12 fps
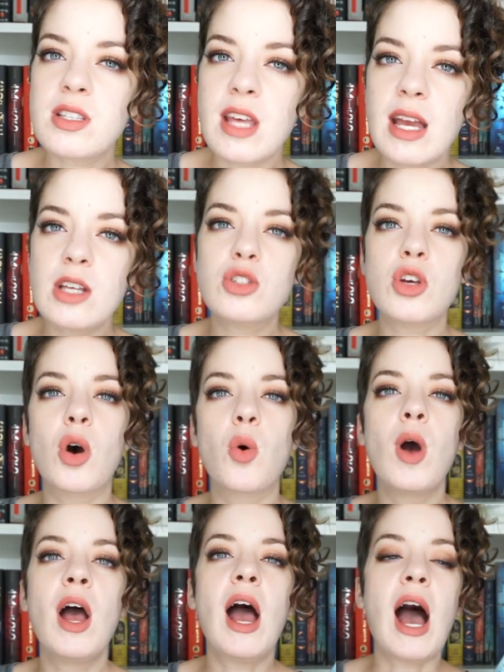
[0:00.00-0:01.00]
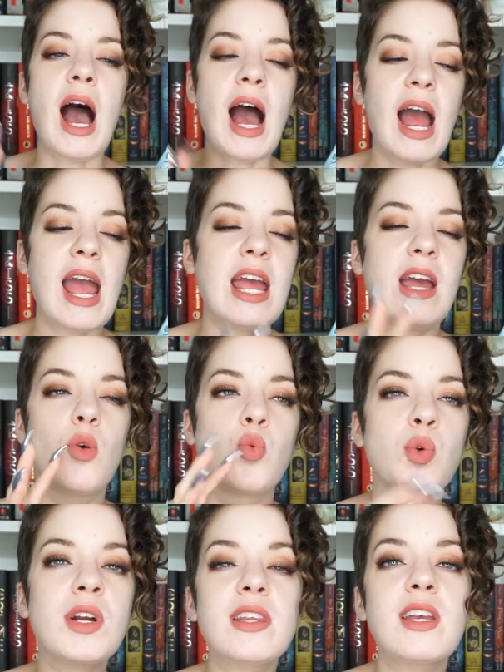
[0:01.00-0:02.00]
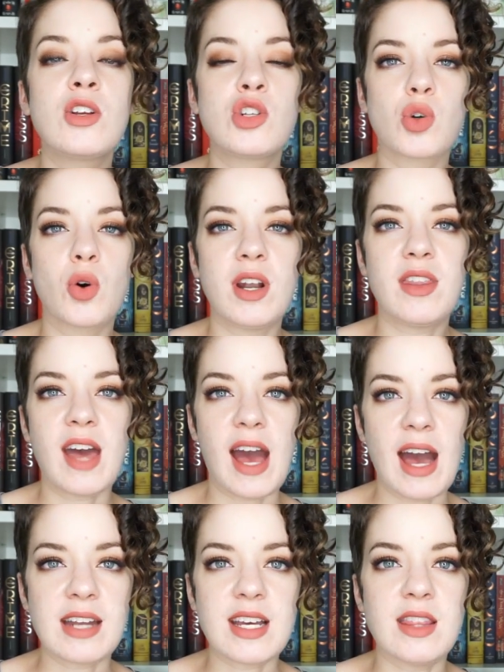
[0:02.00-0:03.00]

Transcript: thing. So I really enjoyed that.